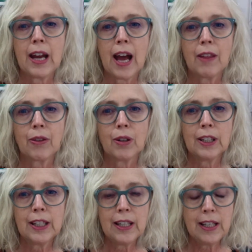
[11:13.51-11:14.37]

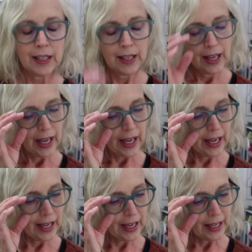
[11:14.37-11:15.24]
Atherley.
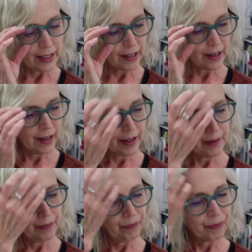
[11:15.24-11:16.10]
And
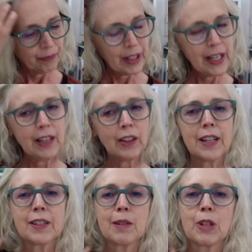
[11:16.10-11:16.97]
he
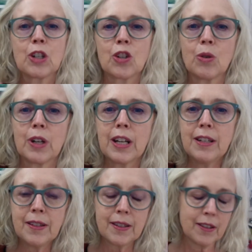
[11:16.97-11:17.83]
likes them as
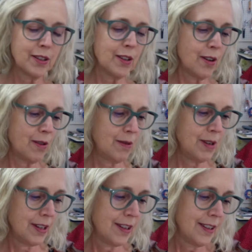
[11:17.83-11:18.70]
shorties, so
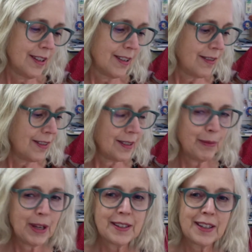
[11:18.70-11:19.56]

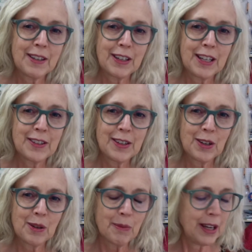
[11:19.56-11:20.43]
makes it even easier
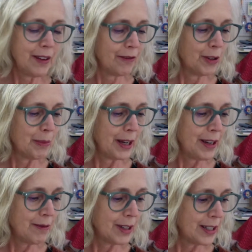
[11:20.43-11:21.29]
for me
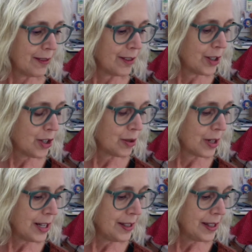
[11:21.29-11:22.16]
when they're
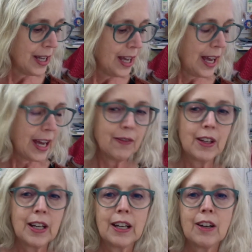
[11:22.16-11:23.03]
shorties. And
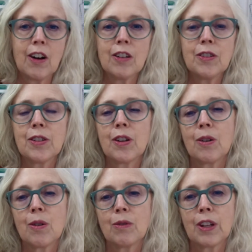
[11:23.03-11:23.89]
then
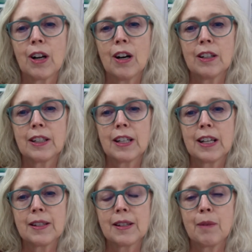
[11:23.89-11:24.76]
also over the
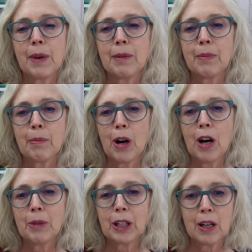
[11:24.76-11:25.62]
holidays, I made my
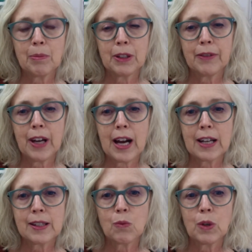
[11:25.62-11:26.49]
mom a couple of
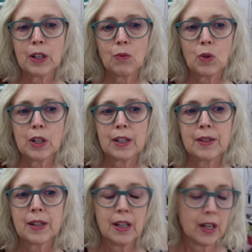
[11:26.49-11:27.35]
hats. One
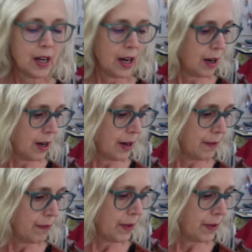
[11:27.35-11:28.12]
was a